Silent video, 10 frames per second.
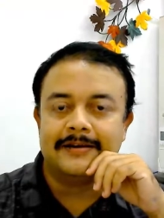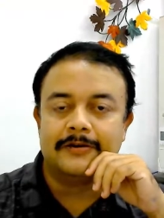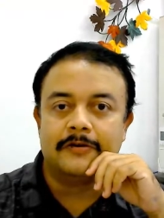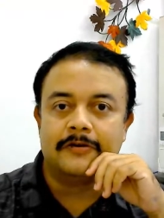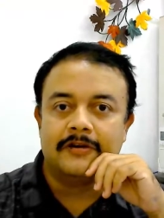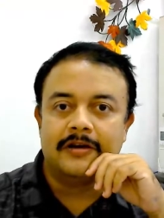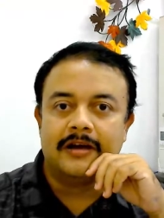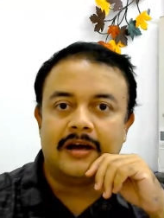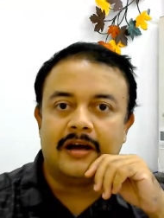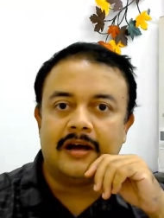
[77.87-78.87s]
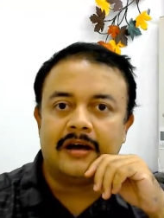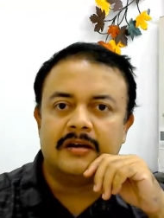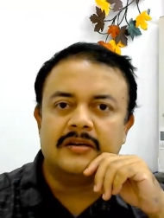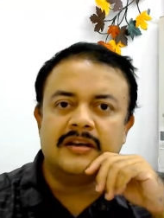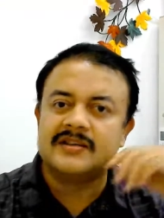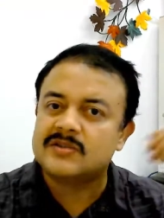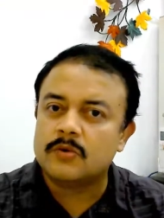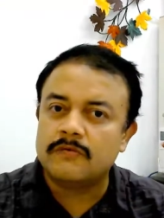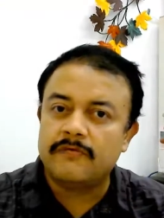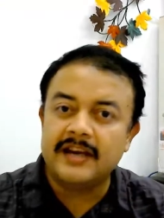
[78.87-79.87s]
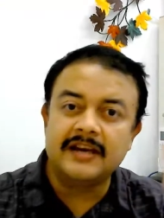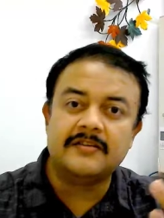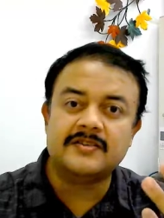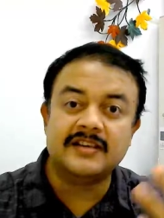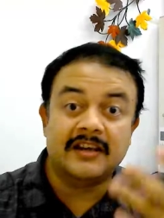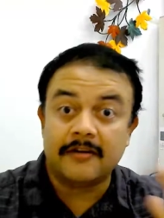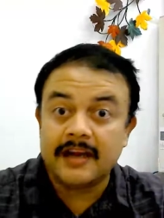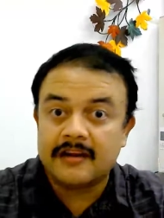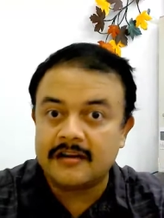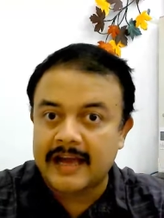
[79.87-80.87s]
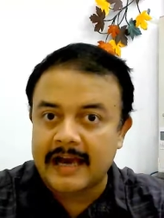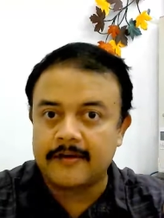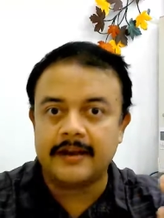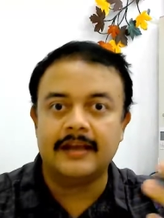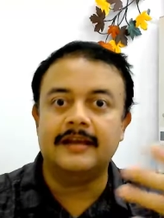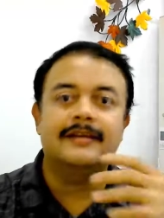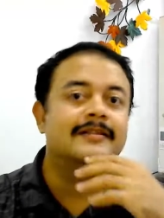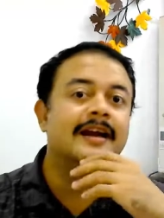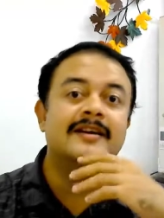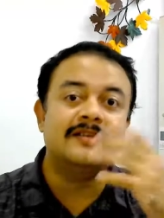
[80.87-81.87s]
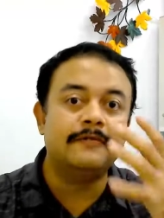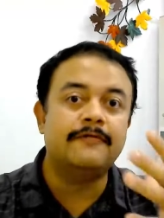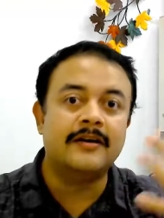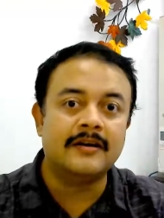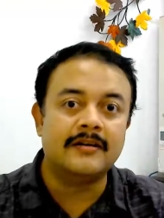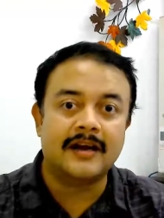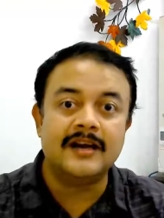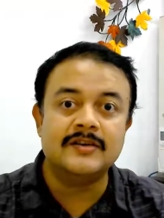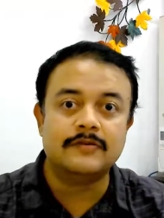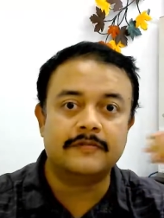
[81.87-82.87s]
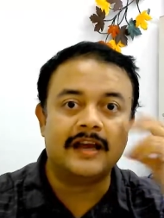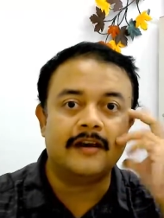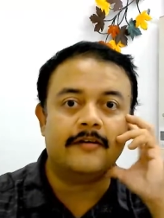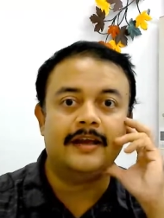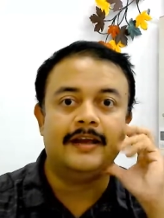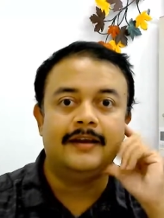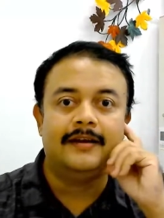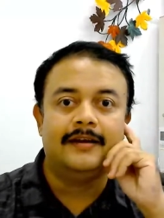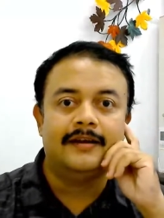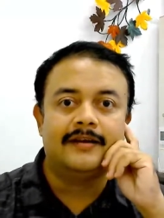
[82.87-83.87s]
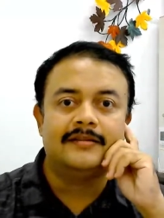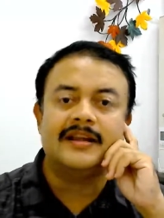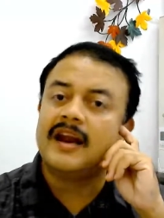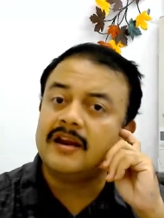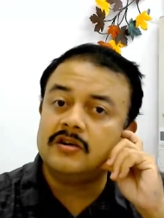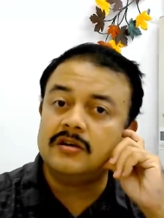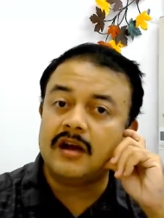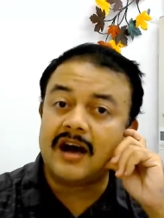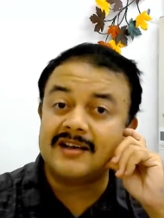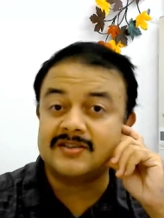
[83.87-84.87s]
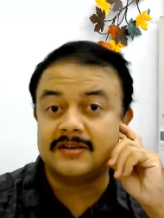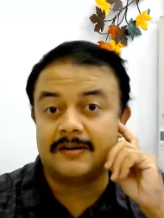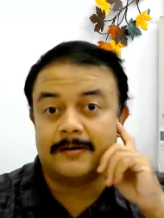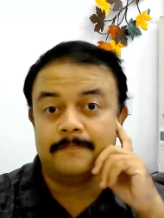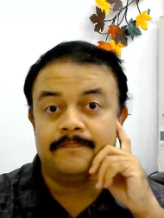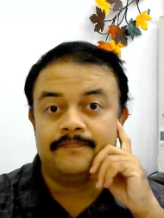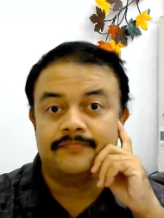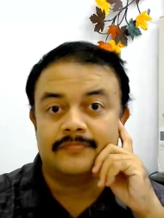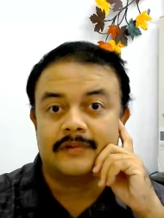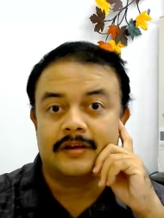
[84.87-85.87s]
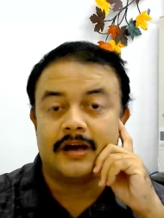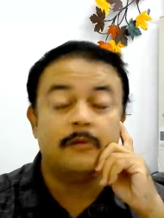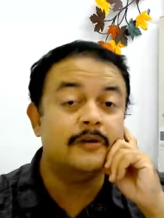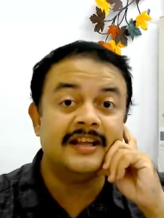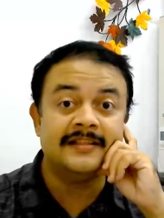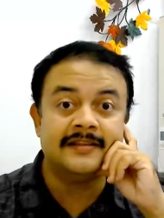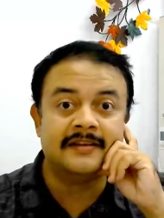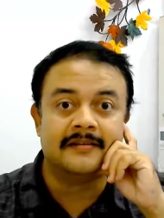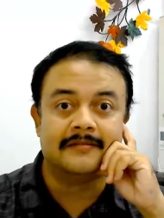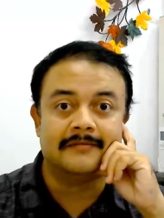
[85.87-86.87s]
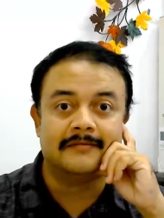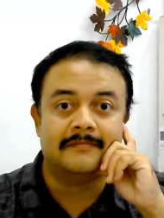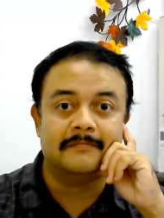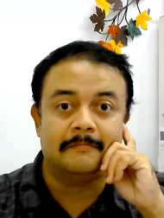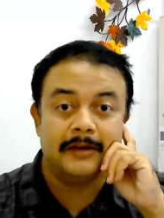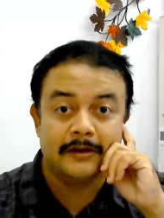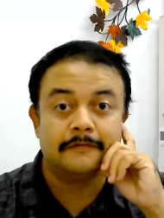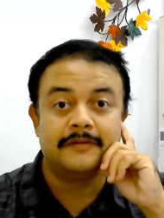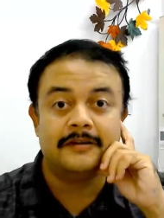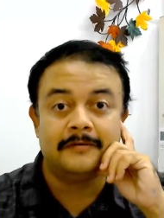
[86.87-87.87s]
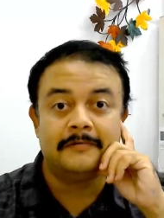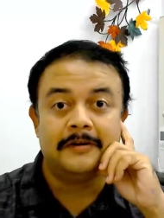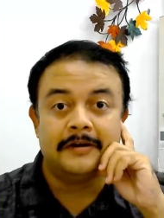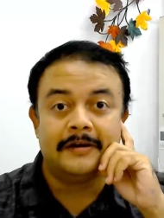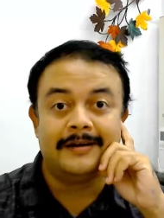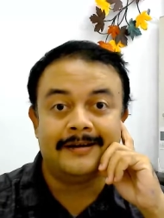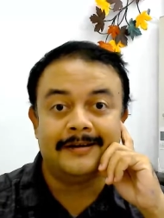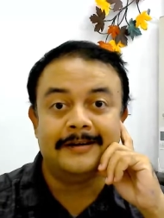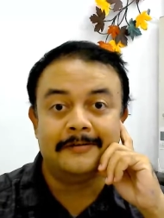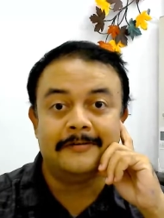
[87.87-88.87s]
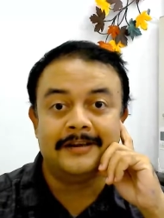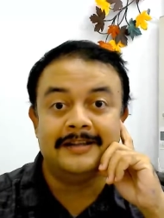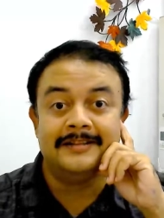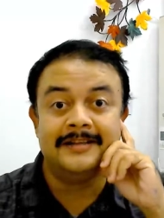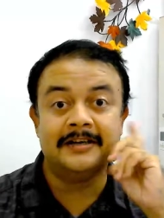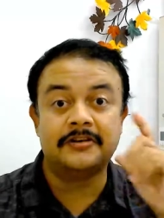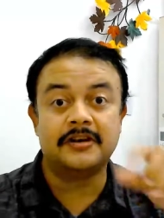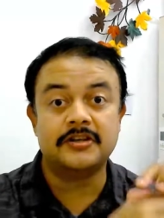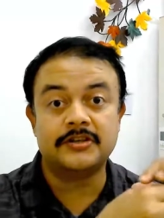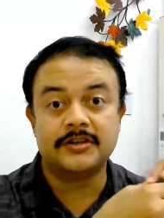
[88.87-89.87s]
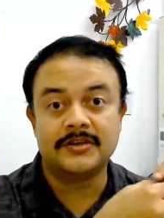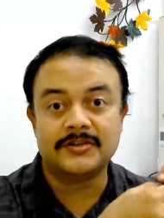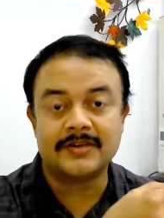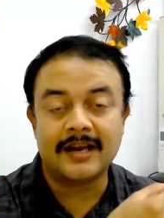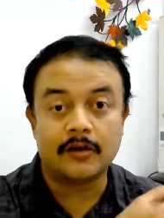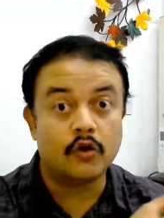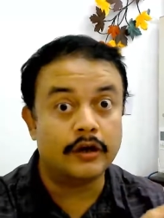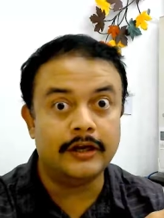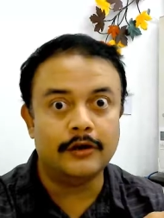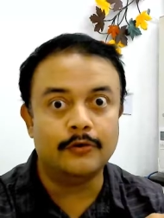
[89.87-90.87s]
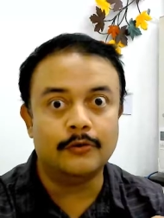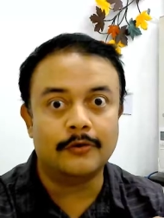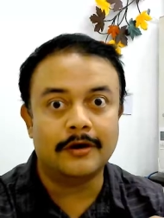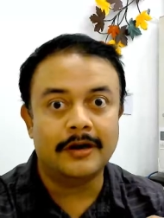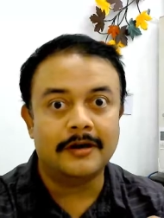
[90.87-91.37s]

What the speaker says: you know? So very interesting Greek gallery. They had different kinds of gallery. Then I asked her, how about Indian? Many of the, Indian treasures like Kohinoor,